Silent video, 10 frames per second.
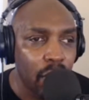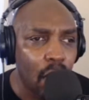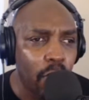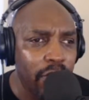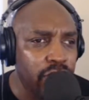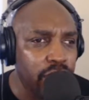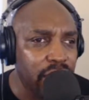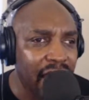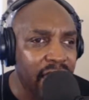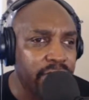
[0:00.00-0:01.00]
Once you
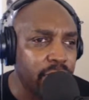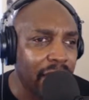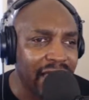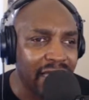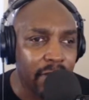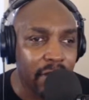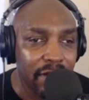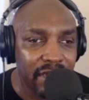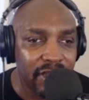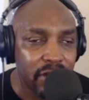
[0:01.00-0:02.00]
sign up to our email
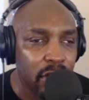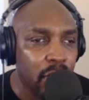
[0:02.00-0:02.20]
list,